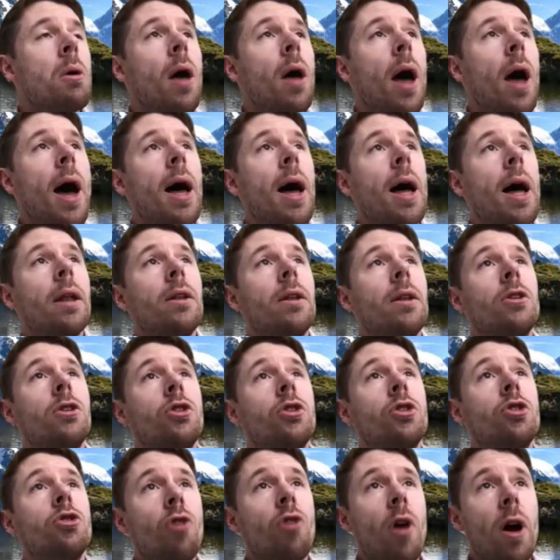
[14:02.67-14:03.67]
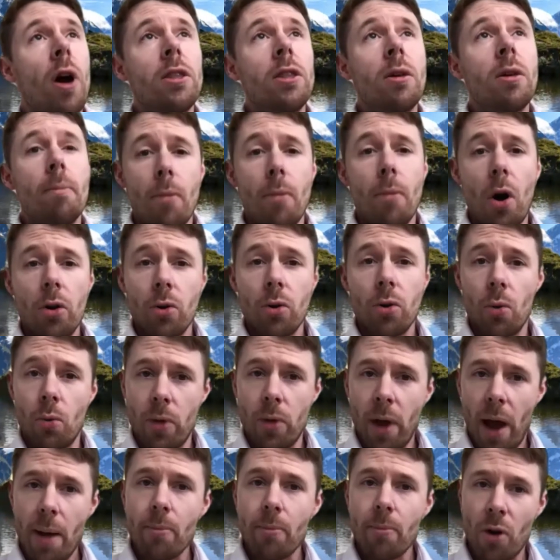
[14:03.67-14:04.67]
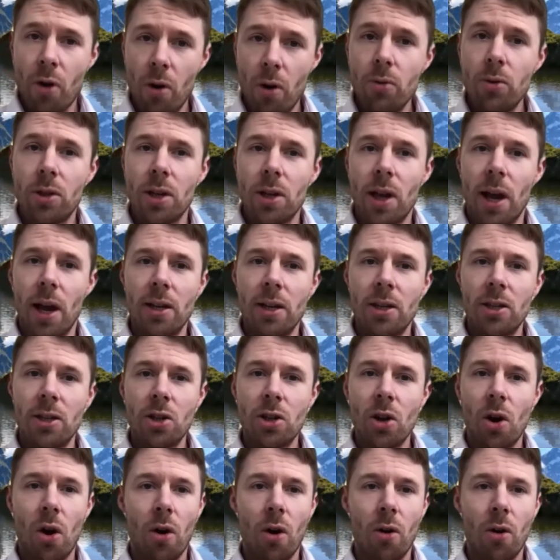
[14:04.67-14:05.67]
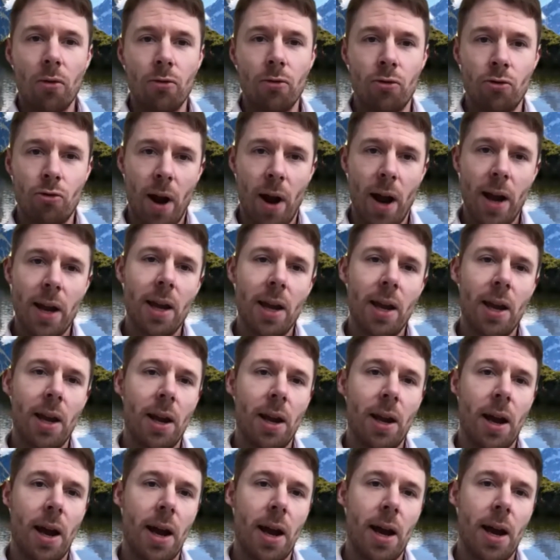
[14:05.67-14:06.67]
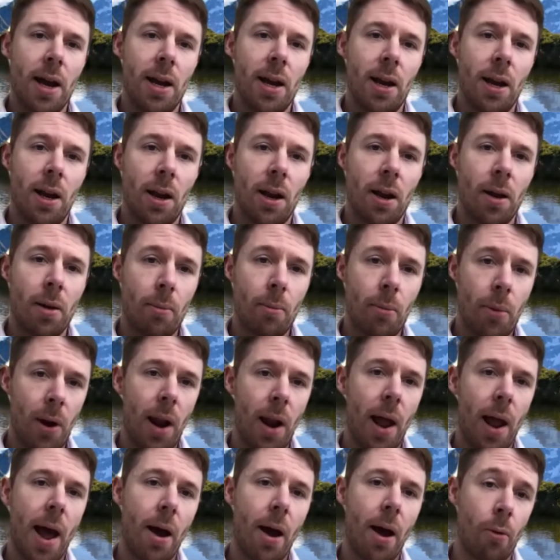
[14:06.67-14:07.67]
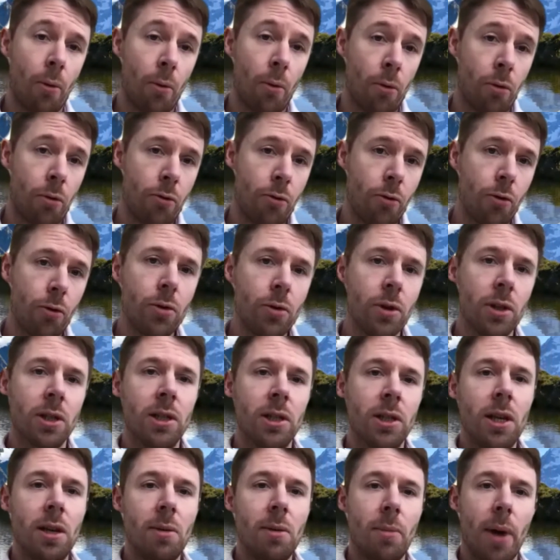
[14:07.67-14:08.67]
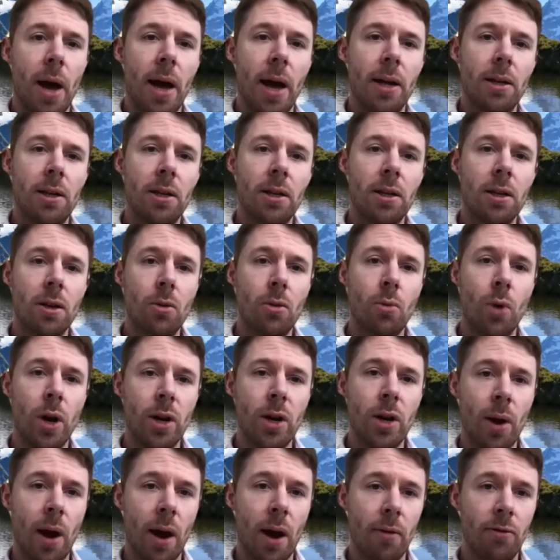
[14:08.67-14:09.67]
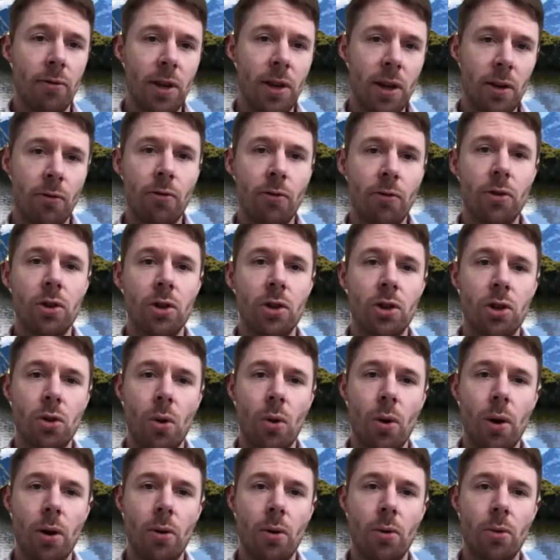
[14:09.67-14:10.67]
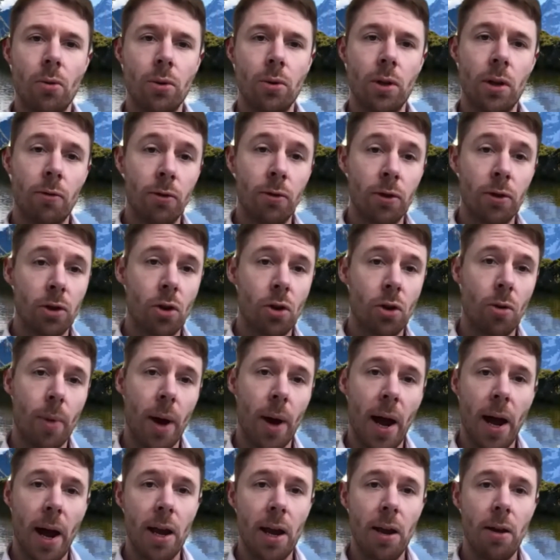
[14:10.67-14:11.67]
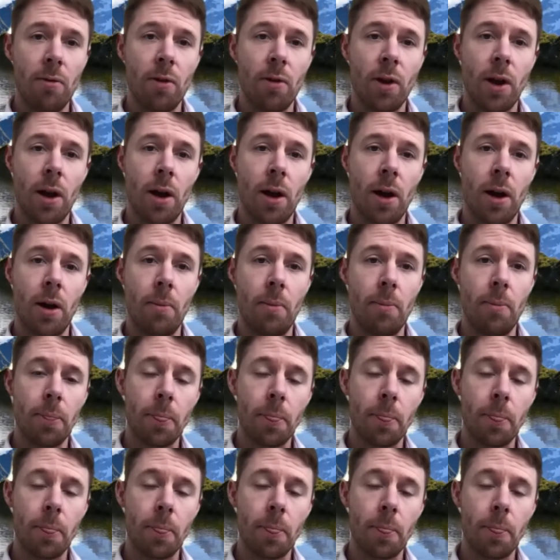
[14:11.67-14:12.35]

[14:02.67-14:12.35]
And trying to model that process of dragging a plow through the seabed when you have different soil behavior